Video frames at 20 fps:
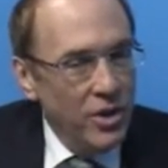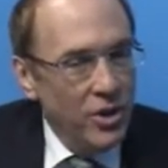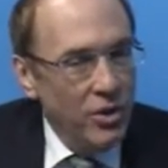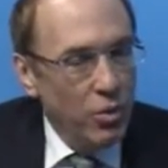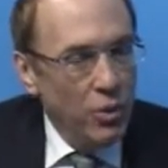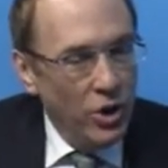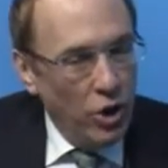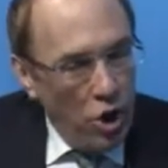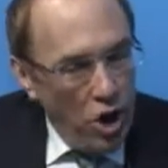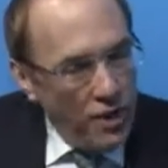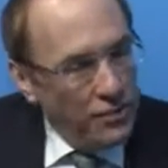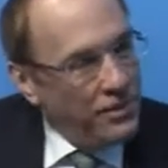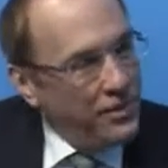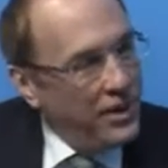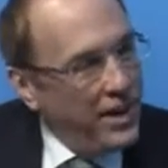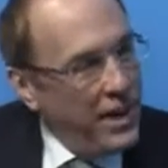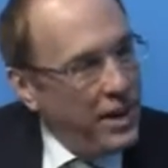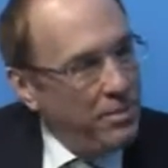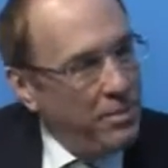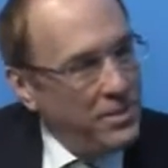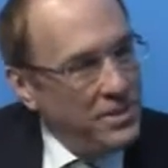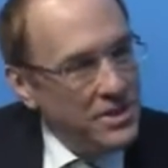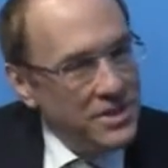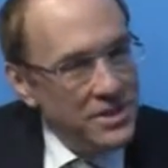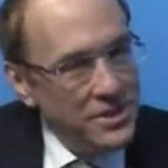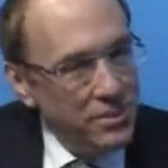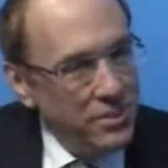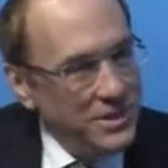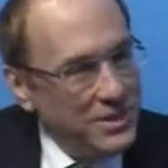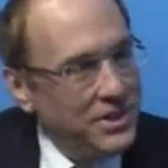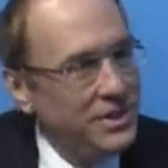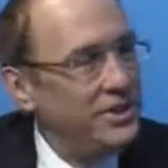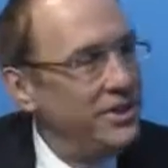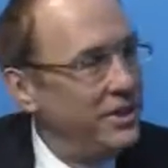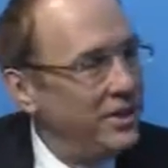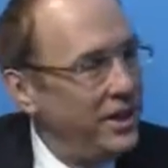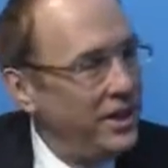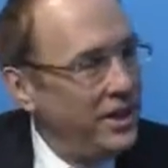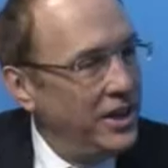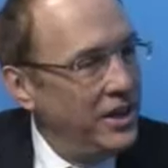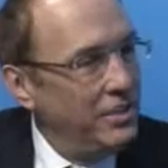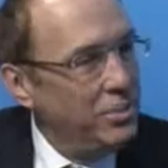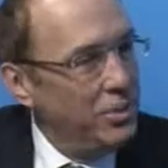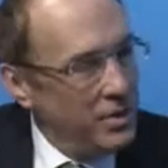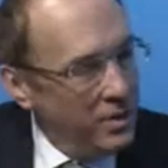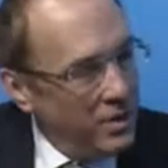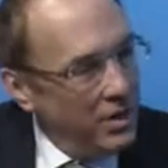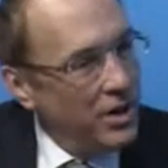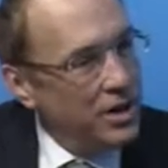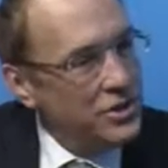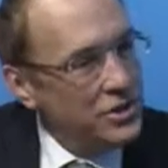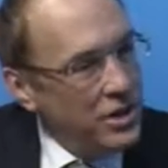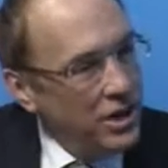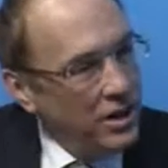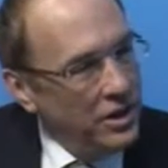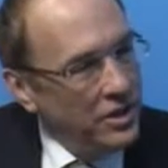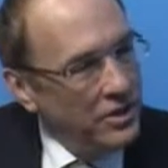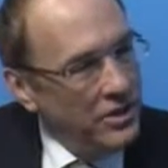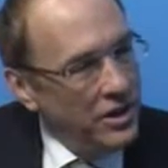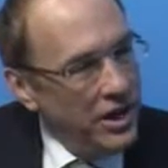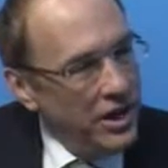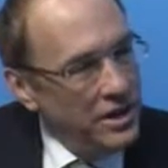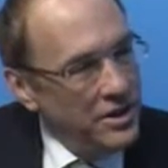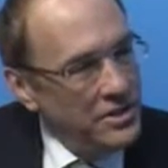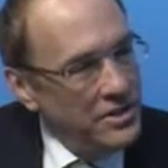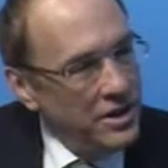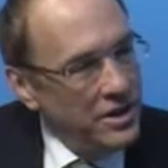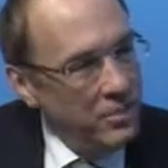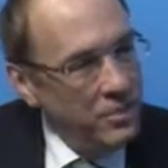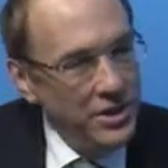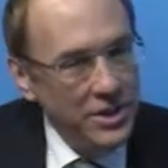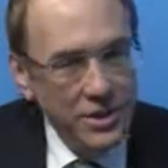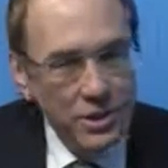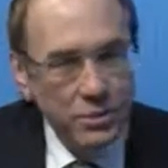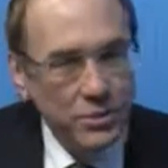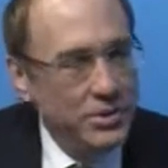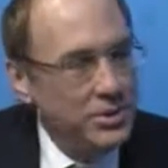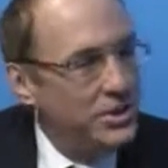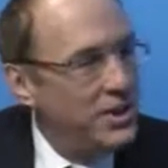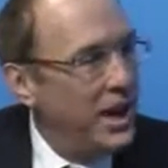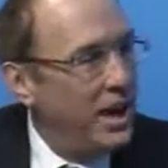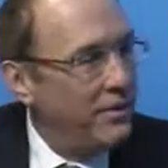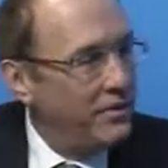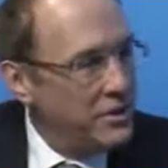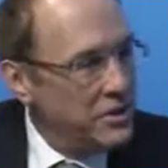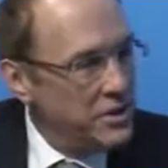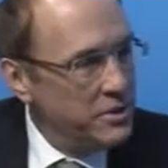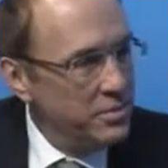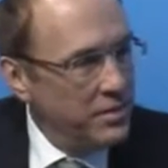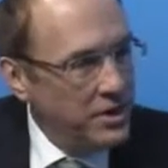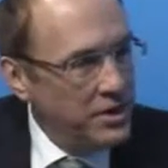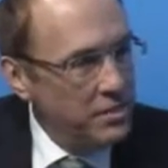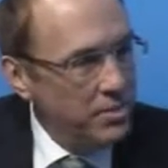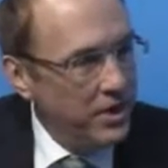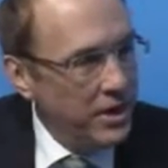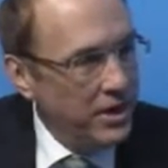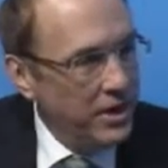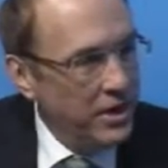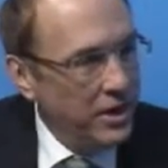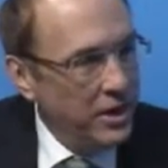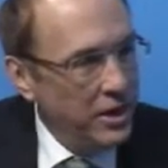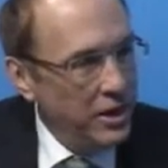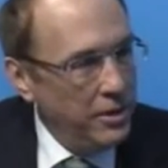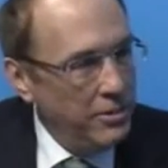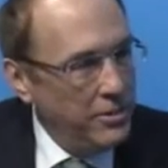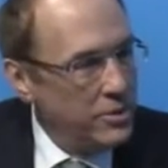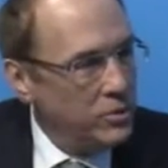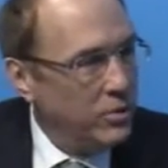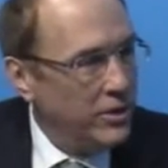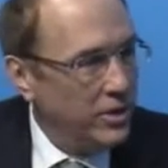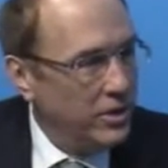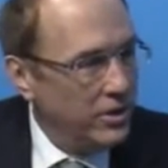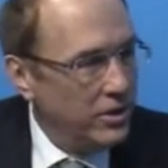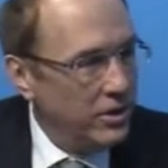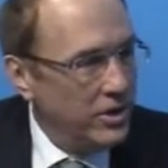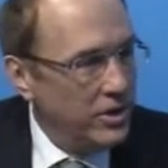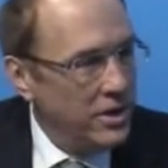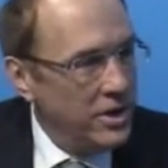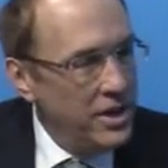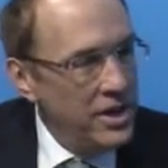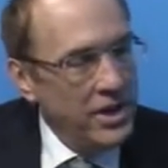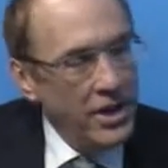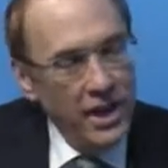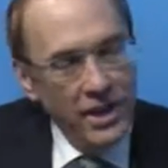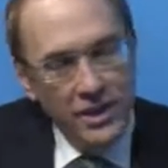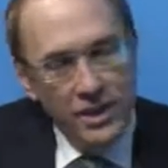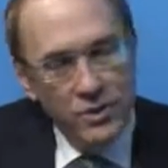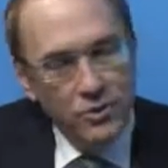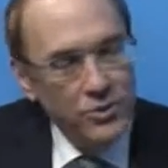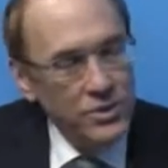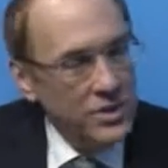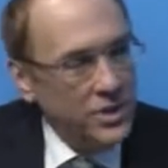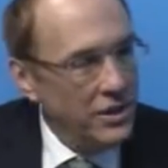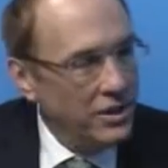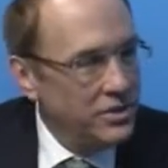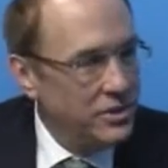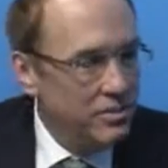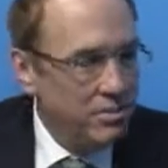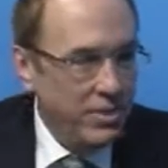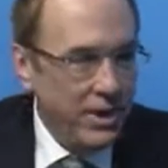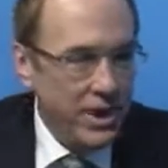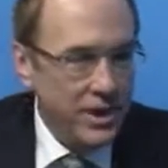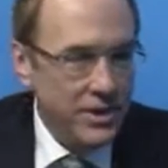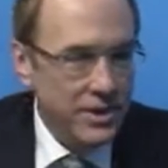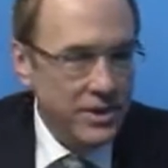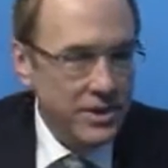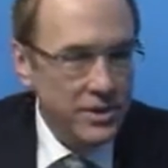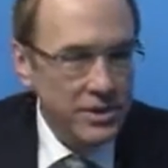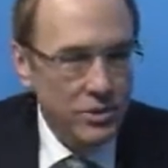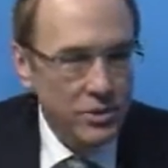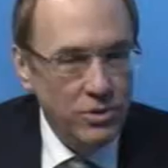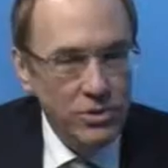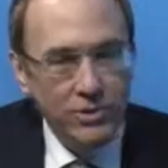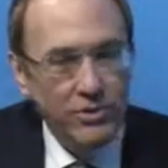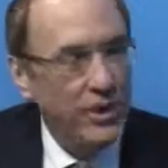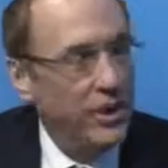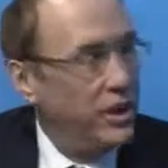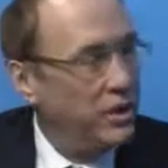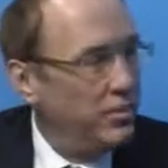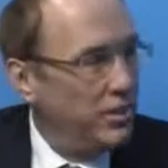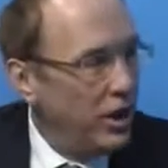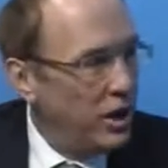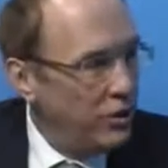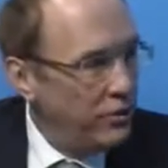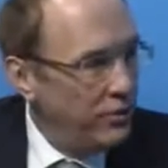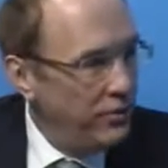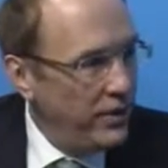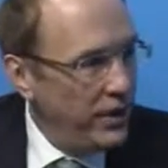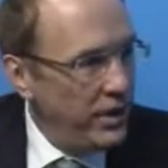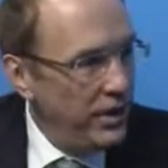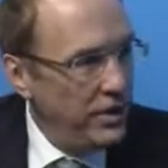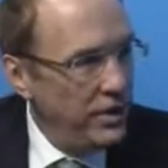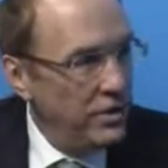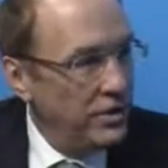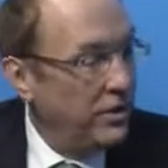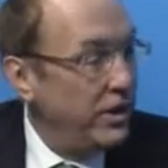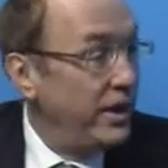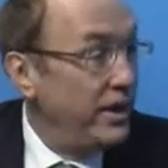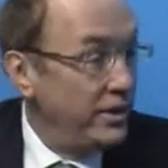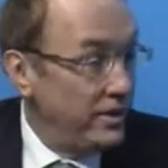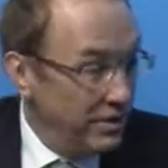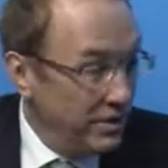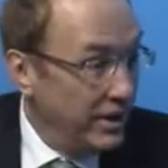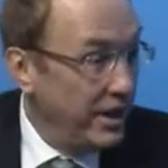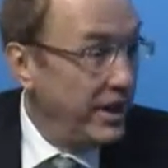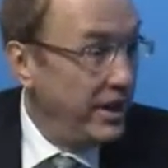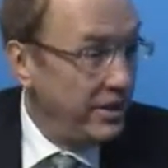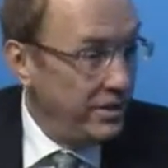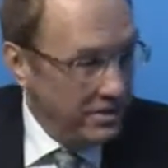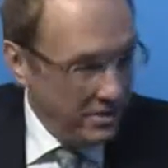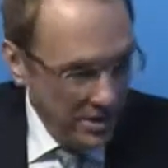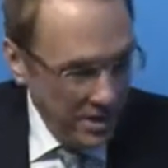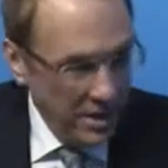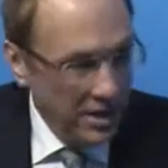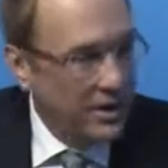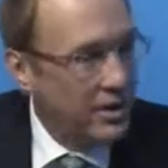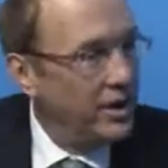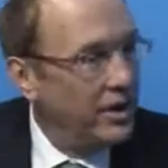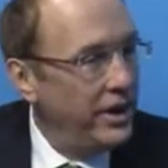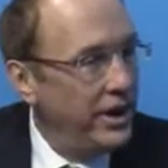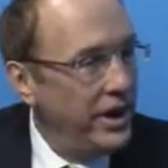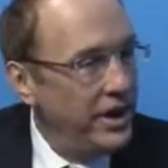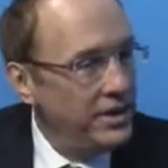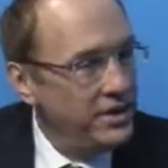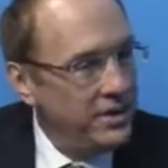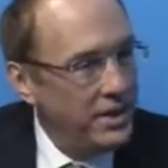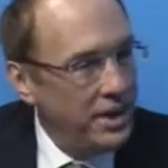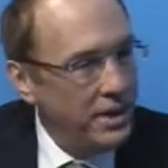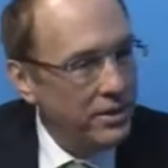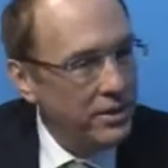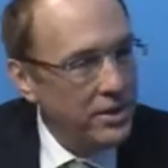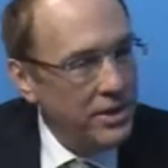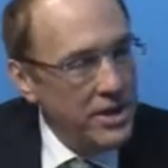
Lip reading: what often happens is that we still end up with large heart attacks, and we don't salvage as much myocardium as we could. And this results in patients who develop heart failure and late cardiac death.